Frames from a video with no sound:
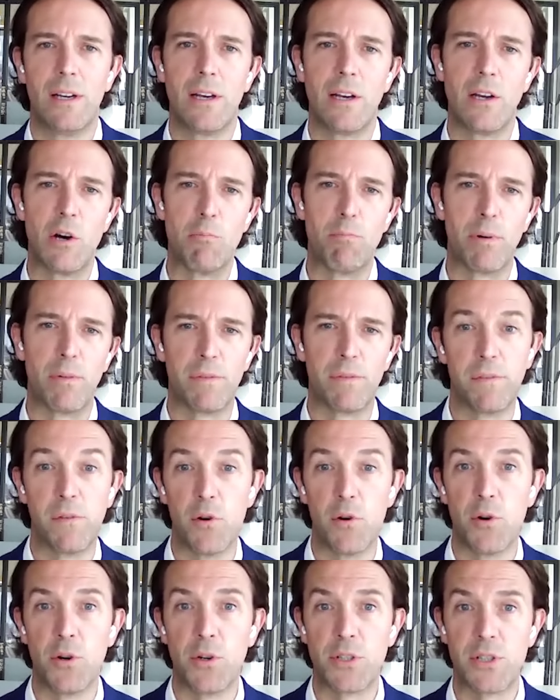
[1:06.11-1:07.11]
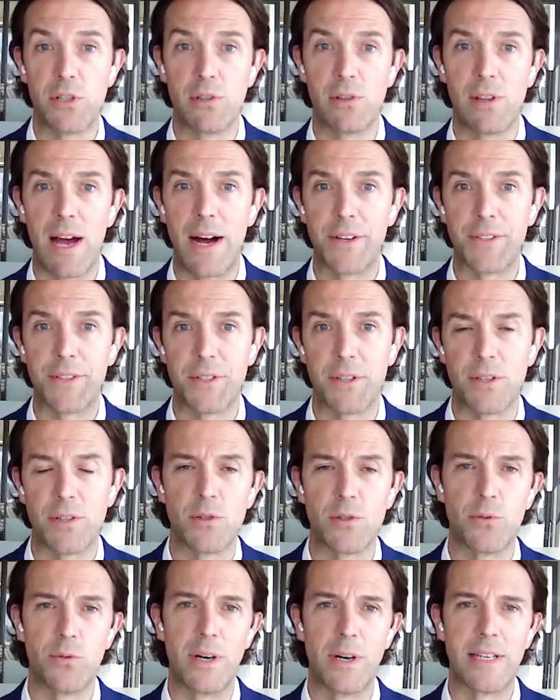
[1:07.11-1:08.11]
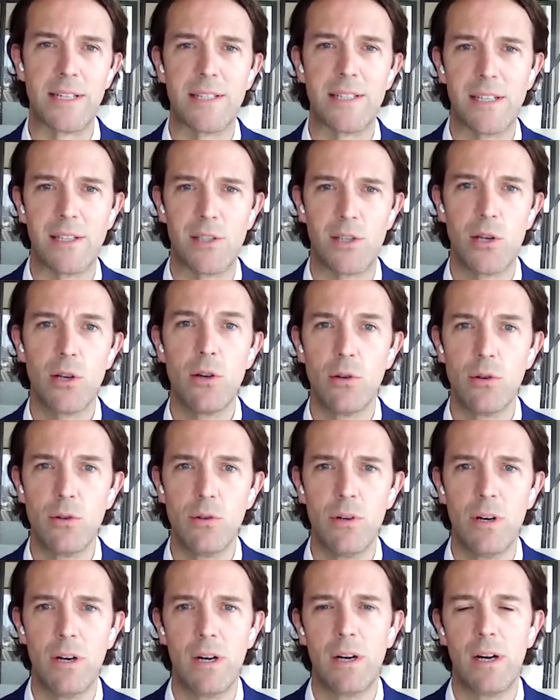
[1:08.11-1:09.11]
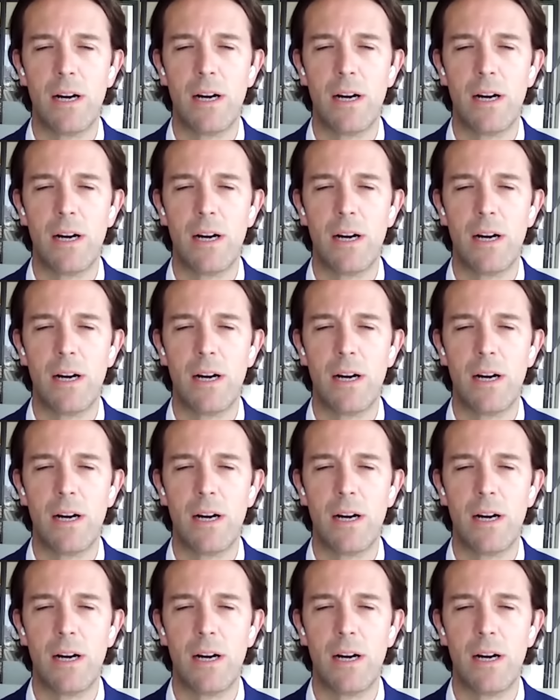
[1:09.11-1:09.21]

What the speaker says: before 2022,